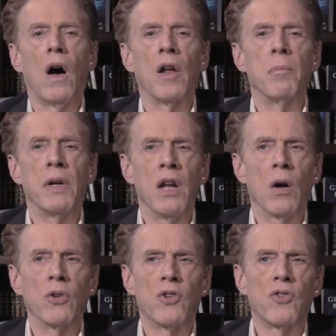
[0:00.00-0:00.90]

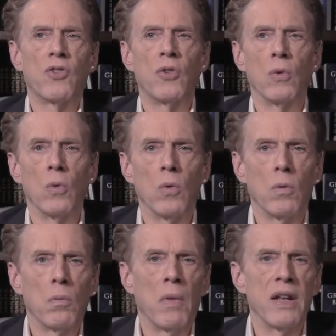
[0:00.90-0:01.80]
unbeknownst
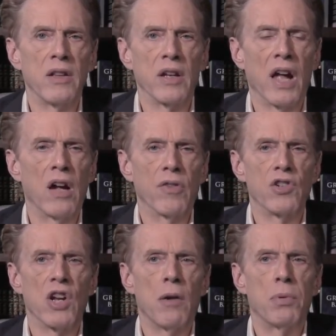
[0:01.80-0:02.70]
to many of the
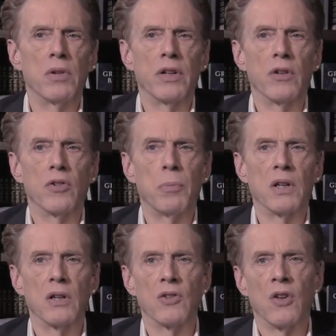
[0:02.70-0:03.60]
Calvary Chapel leaders,
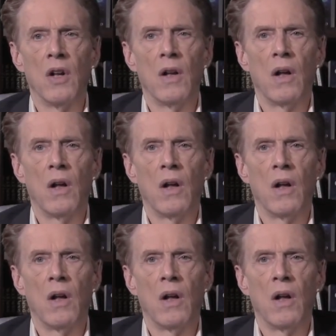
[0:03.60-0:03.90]
because